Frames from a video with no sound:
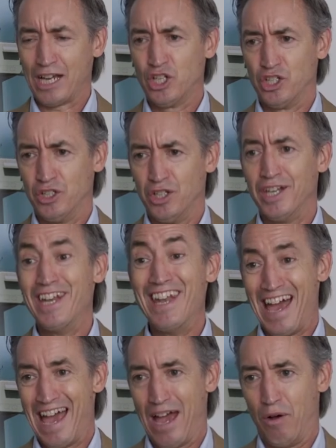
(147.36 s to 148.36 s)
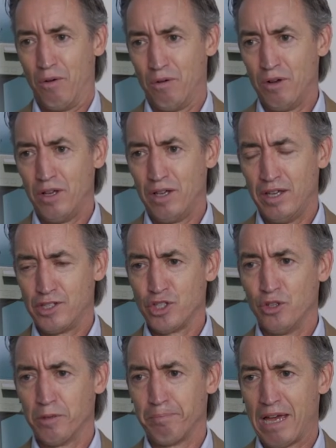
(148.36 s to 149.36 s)
action now.
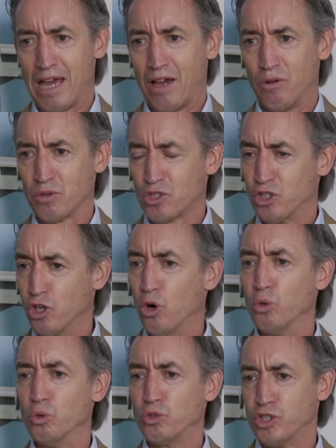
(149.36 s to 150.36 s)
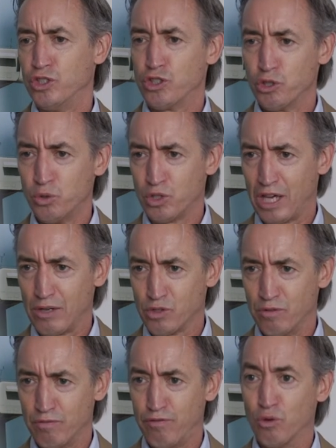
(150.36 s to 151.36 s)
It's not about goals in
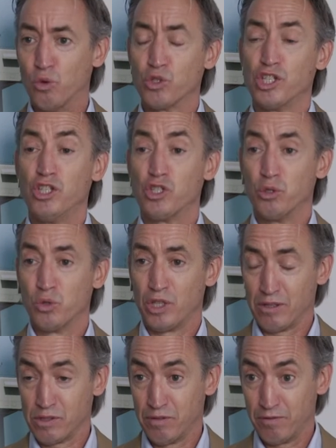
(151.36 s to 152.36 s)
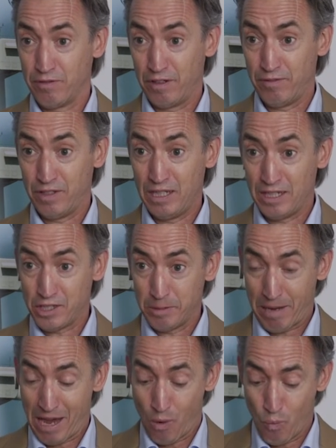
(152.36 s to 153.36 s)
2040, 2050.
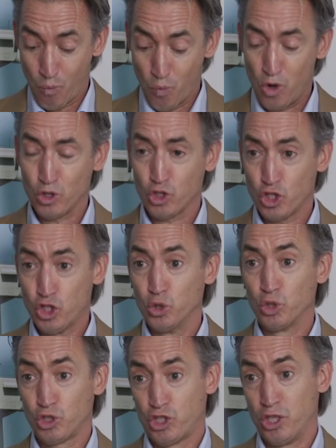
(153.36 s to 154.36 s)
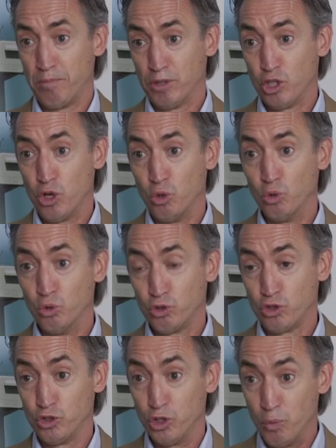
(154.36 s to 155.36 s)
It's about what short-term
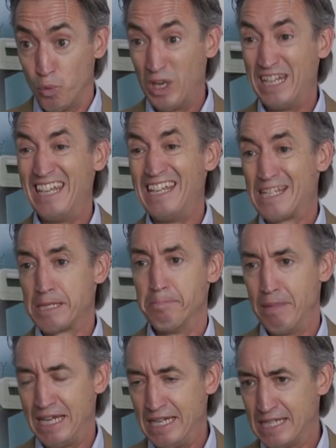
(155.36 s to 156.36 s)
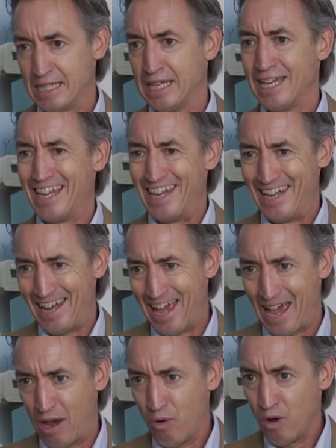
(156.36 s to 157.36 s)
goals that we need to meet
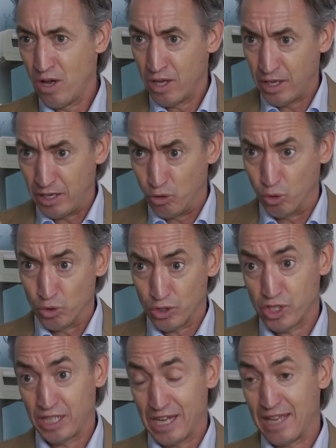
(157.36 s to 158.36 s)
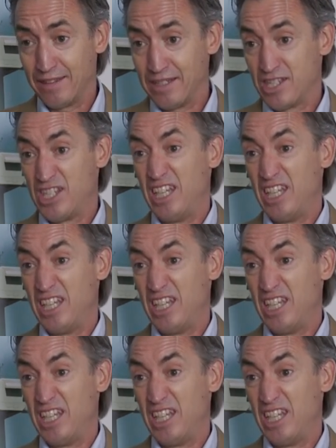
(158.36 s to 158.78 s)
now in order to get this